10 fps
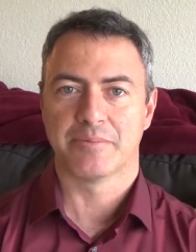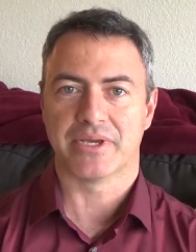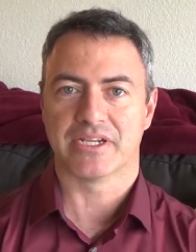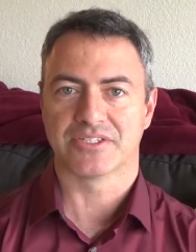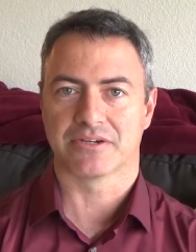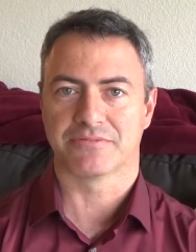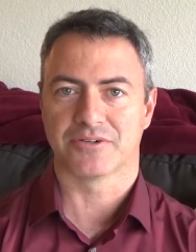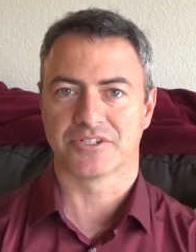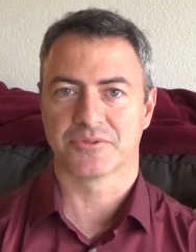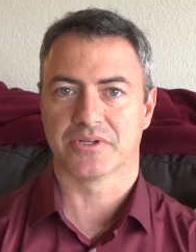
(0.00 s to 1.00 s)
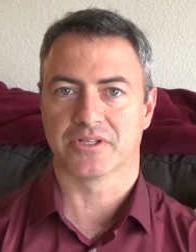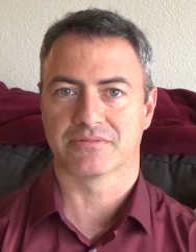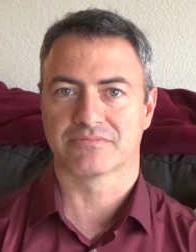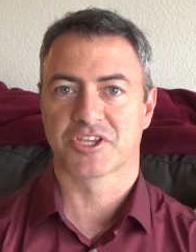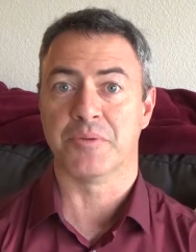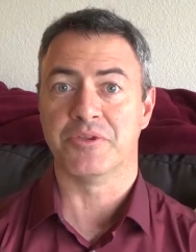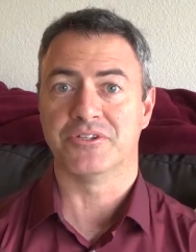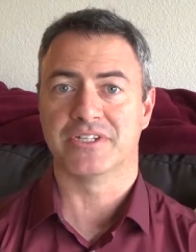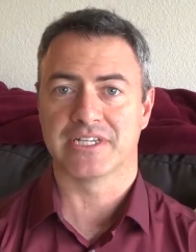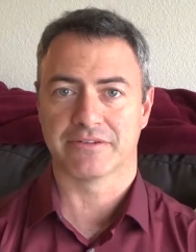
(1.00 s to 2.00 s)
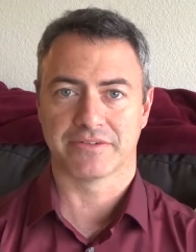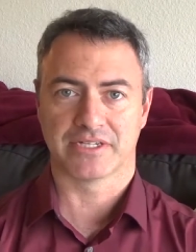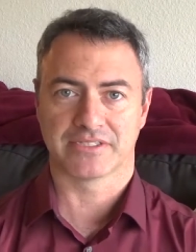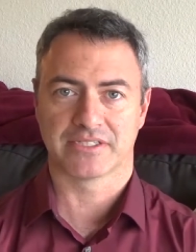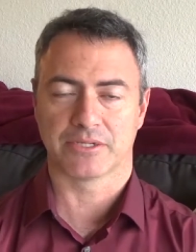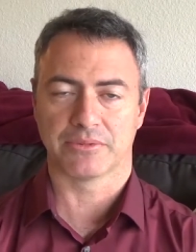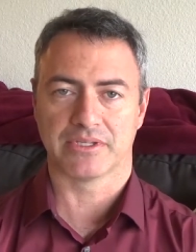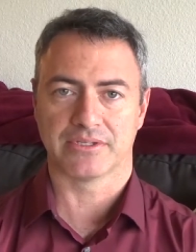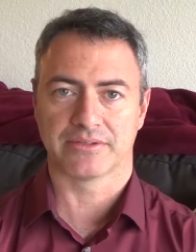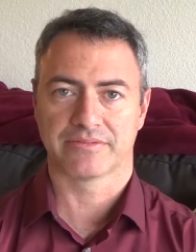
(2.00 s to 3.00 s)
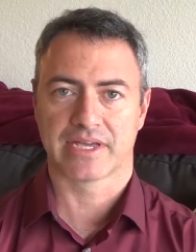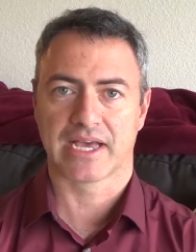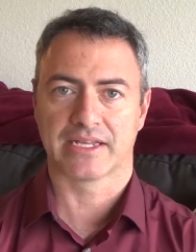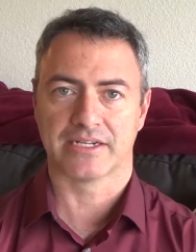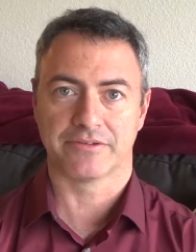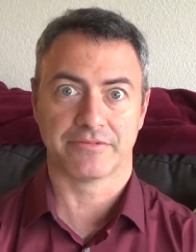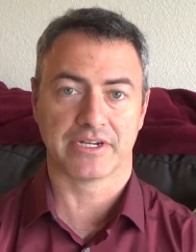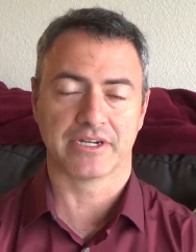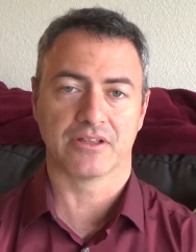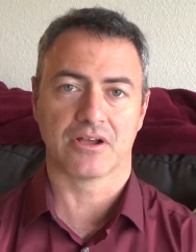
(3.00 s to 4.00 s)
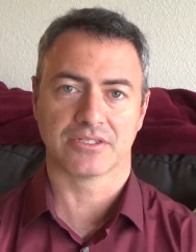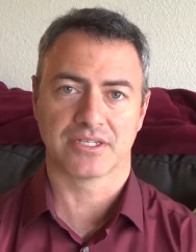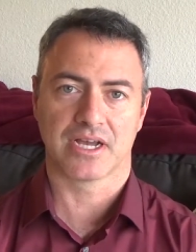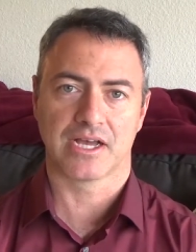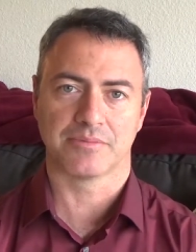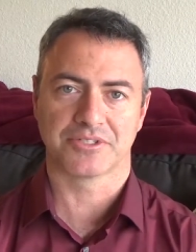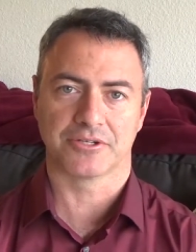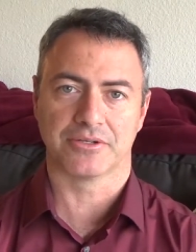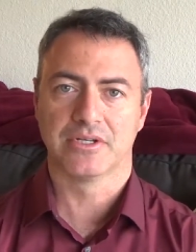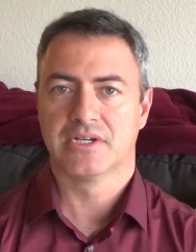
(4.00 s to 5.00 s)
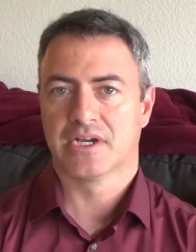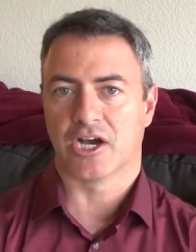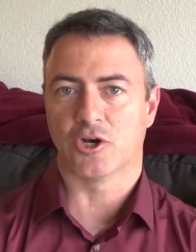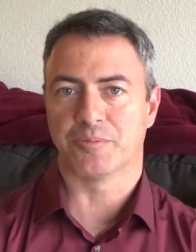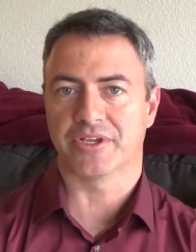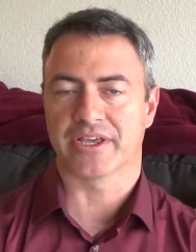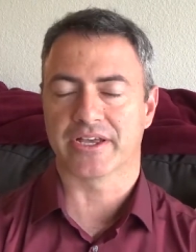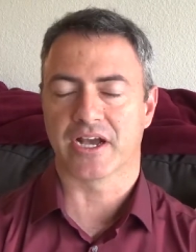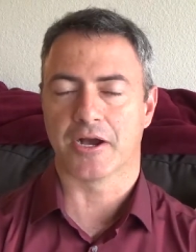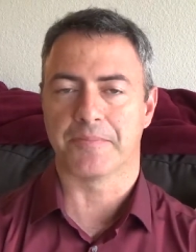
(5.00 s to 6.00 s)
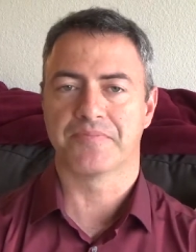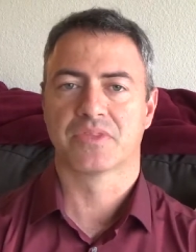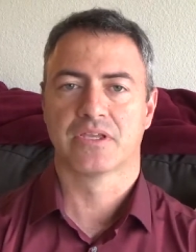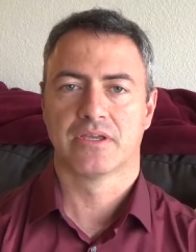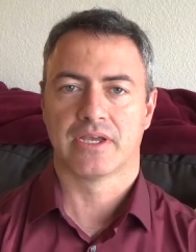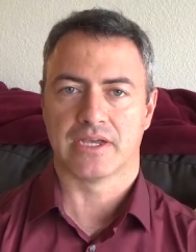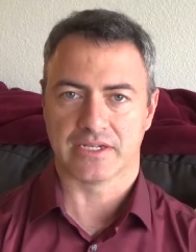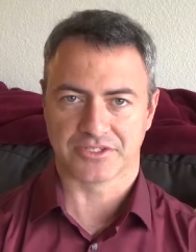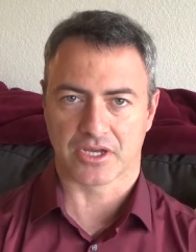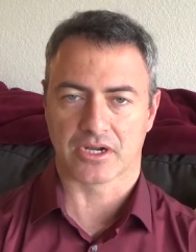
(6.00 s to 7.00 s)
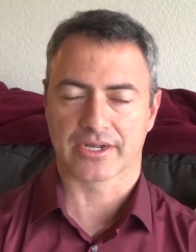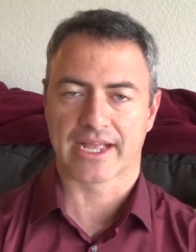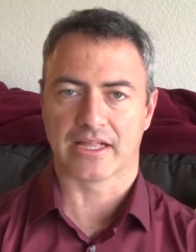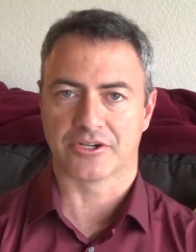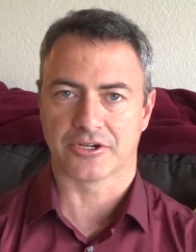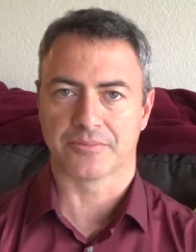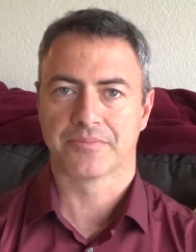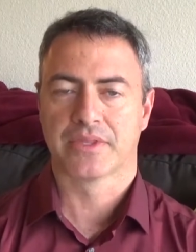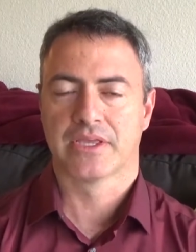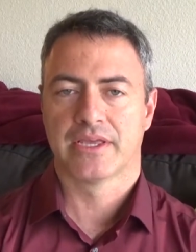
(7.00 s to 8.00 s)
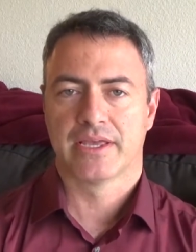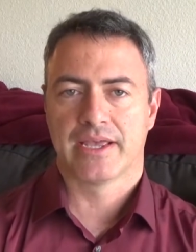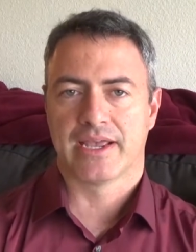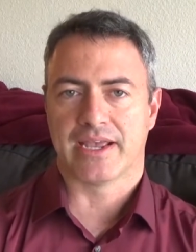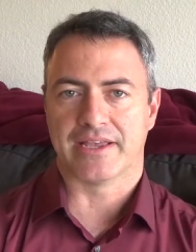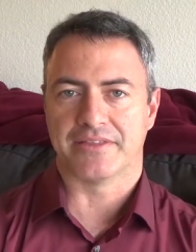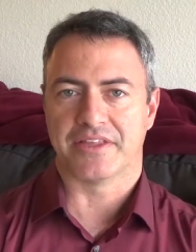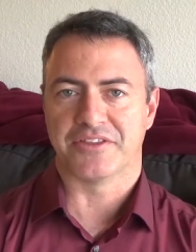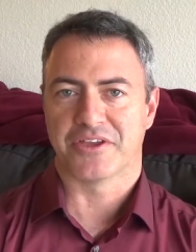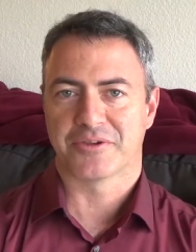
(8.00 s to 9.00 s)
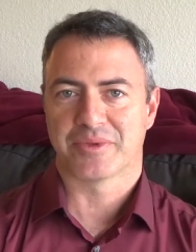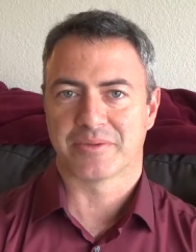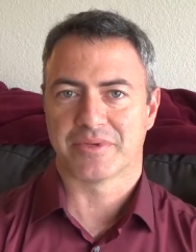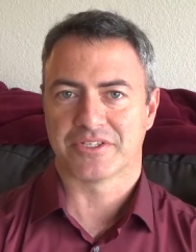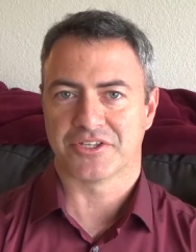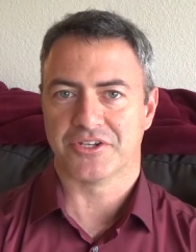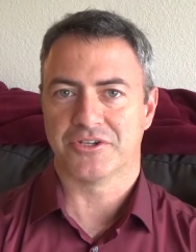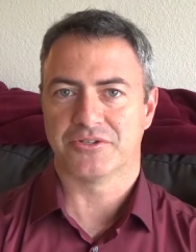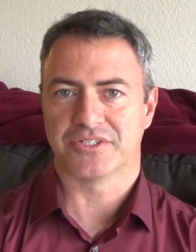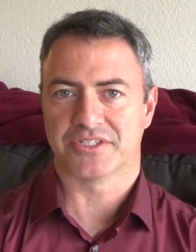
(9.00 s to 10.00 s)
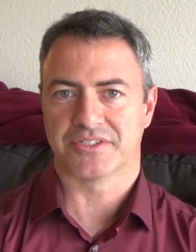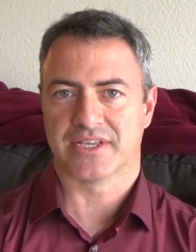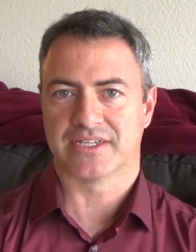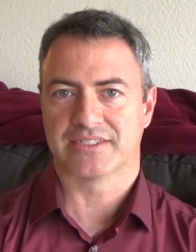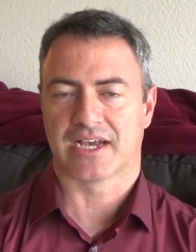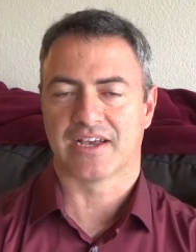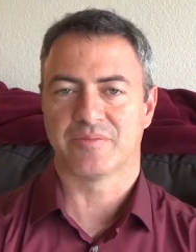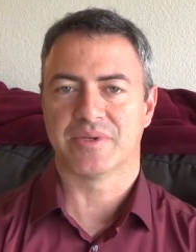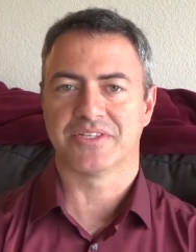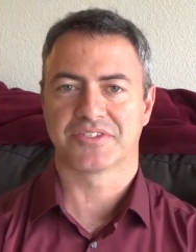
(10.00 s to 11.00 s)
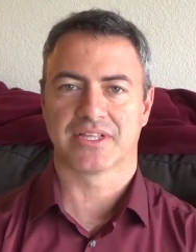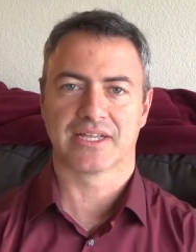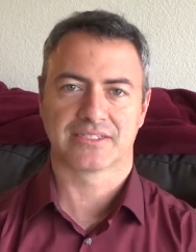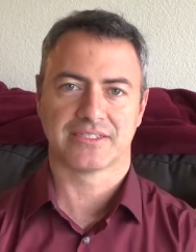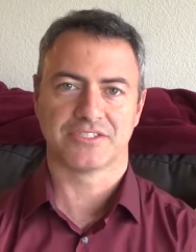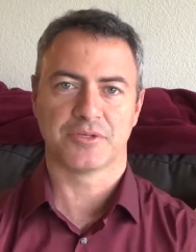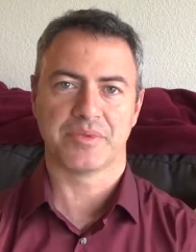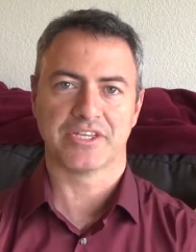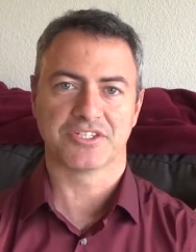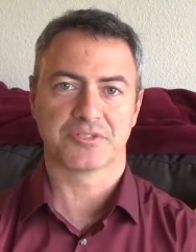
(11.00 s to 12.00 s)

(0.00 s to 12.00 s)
But it's our first real community event that we've had in a very long time. So I hope you can come, and it's on our calendar. And then the other big piece of news is that I've been selected to be a